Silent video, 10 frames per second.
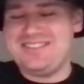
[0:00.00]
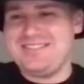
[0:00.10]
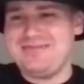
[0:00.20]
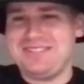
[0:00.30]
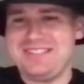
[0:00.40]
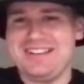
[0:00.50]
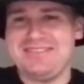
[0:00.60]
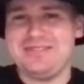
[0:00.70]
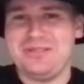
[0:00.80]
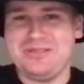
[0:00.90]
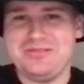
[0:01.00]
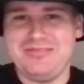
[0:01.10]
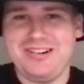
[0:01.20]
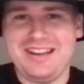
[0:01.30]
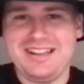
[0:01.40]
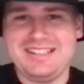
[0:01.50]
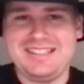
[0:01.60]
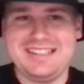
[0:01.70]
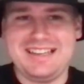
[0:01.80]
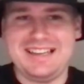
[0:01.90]
That was a tough song to write,
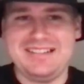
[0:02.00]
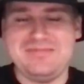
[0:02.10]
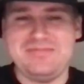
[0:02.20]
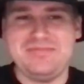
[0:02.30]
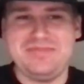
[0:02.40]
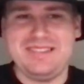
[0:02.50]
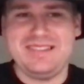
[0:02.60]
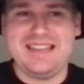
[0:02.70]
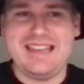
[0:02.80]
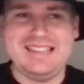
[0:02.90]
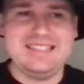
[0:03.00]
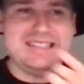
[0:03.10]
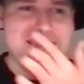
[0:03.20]
as